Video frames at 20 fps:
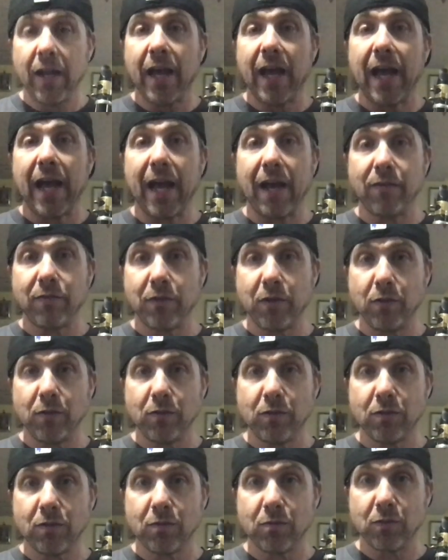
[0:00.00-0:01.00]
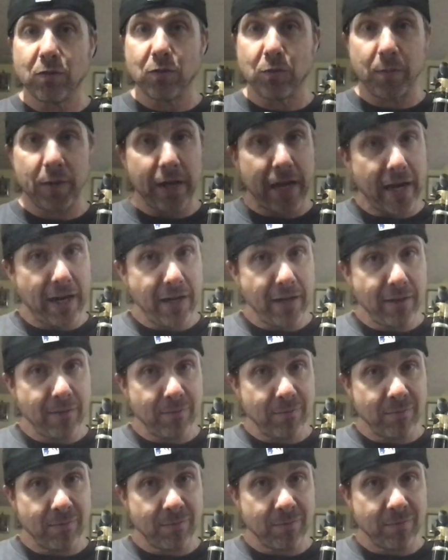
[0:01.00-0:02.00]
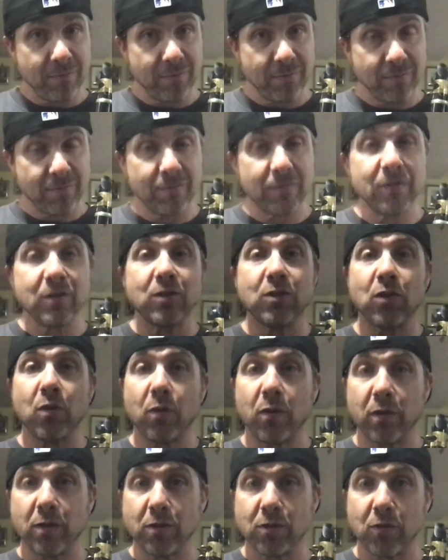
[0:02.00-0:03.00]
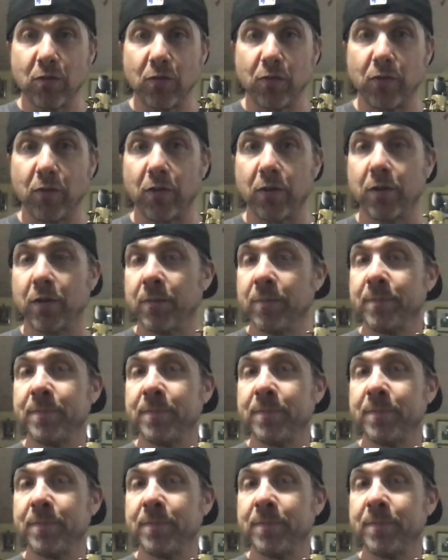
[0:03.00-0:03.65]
half notes, which will be 8, so on and so forth.